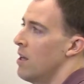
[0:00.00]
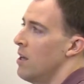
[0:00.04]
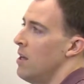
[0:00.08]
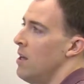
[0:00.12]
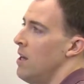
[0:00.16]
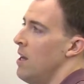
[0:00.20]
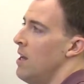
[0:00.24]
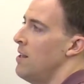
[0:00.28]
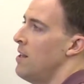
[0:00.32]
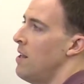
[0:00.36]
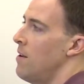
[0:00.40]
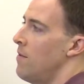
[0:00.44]

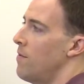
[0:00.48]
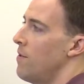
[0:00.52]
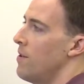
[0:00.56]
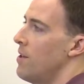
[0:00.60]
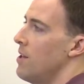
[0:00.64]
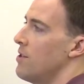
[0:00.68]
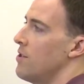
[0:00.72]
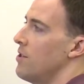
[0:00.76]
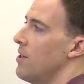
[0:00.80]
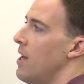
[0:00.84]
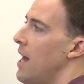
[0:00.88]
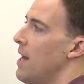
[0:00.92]
And then for
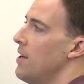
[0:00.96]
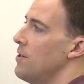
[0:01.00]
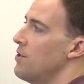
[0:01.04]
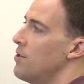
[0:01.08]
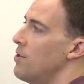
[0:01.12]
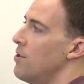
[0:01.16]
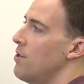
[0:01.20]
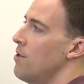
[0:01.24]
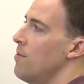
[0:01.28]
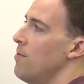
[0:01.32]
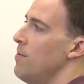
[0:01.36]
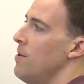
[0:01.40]
this
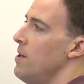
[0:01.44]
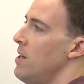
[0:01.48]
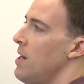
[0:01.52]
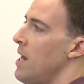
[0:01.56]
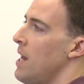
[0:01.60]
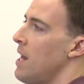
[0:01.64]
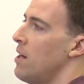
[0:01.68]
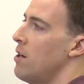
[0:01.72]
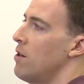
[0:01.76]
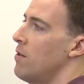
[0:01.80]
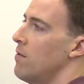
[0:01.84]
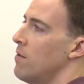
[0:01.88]
last term,
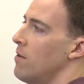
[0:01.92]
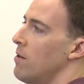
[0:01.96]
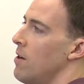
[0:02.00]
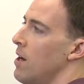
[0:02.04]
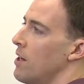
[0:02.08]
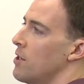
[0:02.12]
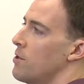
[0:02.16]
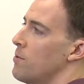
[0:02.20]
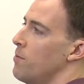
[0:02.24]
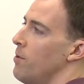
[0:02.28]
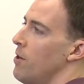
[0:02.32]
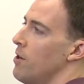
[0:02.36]
8 over
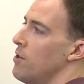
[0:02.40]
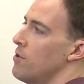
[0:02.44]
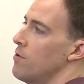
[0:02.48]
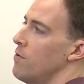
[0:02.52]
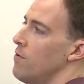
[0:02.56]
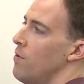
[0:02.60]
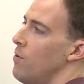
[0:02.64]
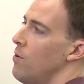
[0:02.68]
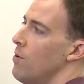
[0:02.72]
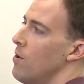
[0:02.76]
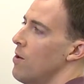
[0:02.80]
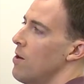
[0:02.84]
x plus
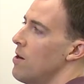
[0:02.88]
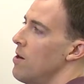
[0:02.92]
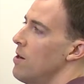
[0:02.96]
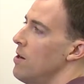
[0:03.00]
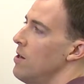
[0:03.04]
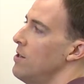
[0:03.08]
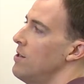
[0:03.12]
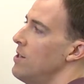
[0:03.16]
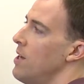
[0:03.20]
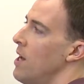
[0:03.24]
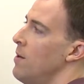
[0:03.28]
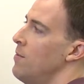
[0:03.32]

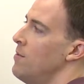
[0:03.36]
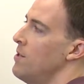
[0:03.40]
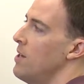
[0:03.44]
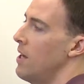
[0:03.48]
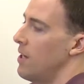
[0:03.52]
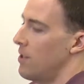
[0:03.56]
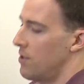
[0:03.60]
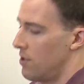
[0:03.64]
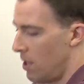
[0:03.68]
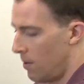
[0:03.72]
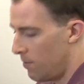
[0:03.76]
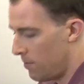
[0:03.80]
4 times
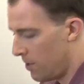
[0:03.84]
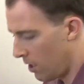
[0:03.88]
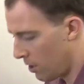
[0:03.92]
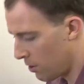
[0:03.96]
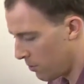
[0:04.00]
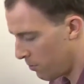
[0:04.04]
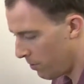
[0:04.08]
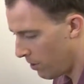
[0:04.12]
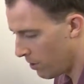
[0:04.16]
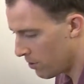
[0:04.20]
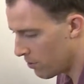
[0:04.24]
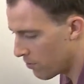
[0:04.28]
x
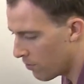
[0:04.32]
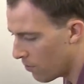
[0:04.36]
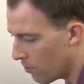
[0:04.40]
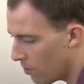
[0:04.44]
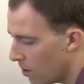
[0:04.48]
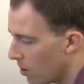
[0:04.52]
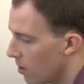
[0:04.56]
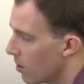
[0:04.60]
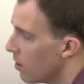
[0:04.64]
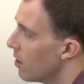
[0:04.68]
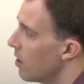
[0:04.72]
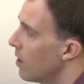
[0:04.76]
plus
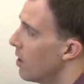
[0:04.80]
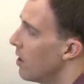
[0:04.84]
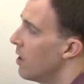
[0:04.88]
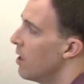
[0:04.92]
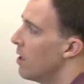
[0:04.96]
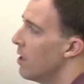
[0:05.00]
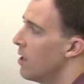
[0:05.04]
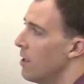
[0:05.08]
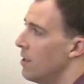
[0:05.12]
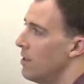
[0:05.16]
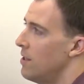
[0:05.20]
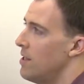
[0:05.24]
4,
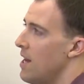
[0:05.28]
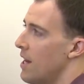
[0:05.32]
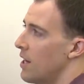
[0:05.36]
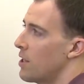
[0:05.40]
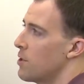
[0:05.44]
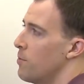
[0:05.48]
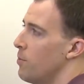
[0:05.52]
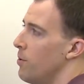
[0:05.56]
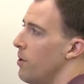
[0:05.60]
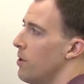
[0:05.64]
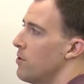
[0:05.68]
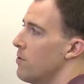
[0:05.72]
the
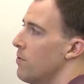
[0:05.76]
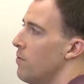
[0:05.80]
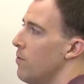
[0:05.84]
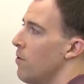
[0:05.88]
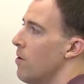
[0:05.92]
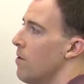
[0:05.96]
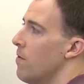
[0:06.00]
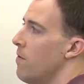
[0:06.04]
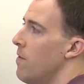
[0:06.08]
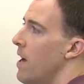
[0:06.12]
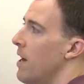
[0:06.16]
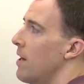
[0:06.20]
x plus
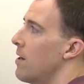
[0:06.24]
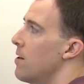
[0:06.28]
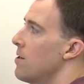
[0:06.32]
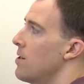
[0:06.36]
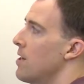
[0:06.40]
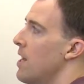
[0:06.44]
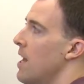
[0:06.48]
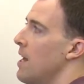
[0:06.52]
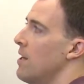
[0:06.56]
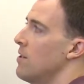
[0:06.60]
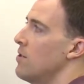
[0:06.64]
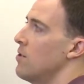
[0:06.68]
4
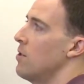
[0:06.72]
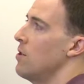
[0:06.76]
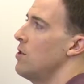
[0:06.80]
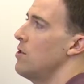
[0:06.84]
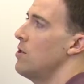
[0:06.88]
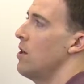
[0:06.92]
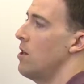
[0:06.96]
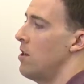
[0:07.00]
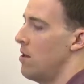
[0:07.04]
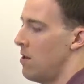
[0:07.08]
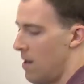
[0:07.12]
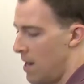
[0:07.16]
factors cancel
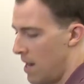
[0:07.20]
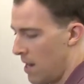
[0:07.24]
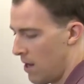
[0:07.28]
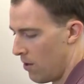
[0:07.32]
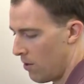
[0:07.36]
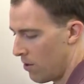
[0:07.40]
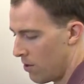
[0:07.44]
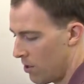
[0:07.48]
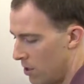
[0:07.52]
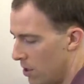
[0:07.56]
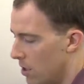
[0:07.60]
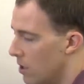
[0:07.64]
each other
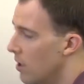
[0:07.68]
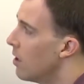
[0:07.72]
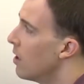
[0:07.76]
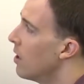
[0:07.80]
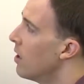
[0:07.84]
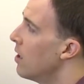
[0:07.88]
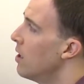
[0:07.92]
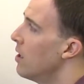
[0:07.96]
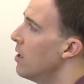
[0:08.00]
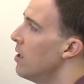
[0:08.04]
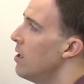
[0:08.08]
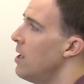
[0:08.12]
out,
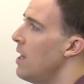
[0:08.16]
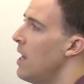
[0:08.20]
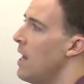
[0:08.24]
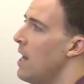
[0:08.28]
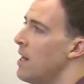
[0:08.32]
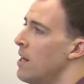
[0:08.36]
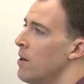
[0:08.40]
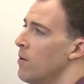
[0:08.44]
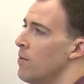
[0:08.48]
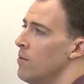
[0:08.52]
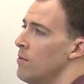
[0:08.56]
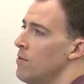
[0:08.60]

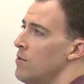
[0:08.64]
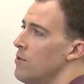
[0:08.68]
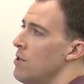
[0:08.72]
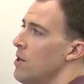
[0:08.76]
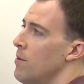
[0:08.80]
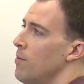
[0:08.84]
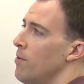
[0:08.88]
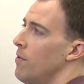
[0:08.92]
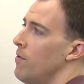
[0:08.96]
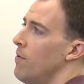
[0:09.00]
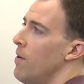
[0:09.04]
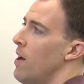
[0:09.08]
and it
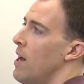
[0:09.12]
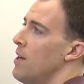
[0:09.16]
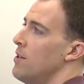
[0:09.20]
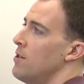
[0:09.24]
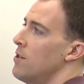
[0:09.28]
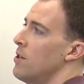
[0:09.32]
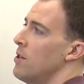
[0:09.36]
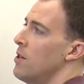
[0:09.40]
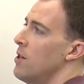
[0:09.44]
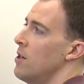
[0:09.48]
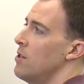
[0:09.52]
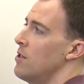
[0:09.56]

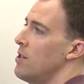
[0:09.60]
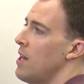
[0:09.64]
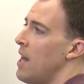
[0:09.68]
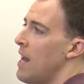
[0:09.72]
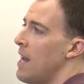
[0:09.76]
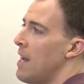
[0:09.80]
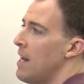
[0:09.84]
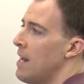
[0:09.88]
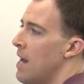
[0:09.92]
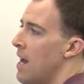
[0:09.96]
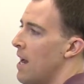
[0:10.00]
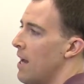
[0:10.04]
simplifies to just
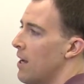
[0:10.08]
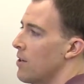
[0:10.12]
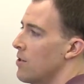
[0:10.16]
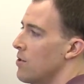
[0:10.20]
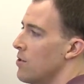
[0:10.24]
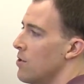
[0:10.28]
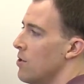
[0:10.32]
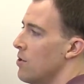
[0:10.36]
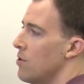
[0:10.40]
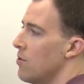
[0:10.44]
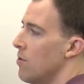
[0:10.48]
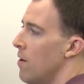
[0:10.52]
8x.